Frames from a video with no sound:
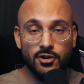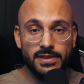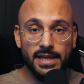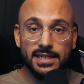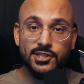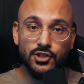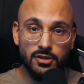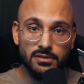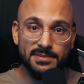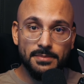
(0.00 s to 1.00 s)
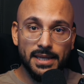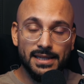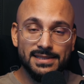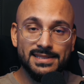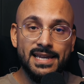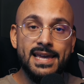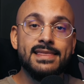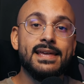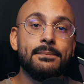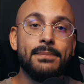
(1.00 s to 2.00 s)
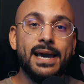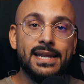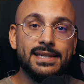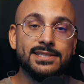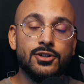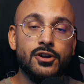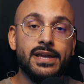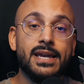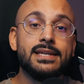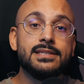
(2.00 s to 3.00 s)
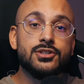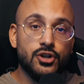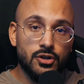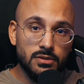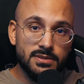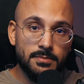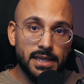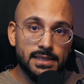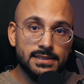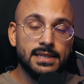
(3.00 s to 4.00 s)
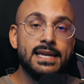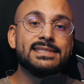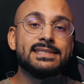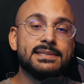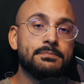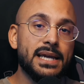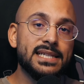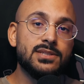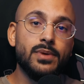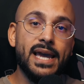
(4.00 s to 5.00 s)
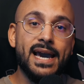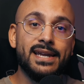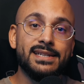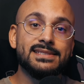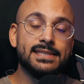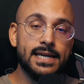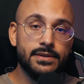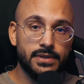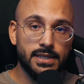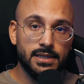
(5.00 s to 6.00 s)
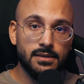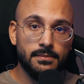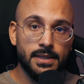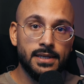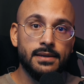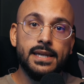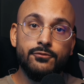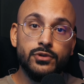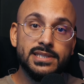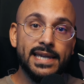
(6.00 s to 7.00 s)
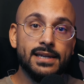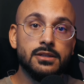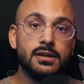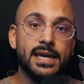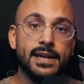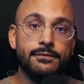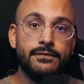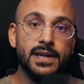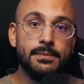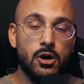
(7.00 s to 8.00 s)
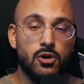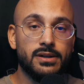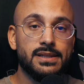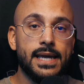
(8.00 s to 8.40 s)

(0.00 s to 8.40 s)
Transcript: are the external space, then paddings are the internal space. It's the space we add inside of an element, and if we take a look at a Figma auto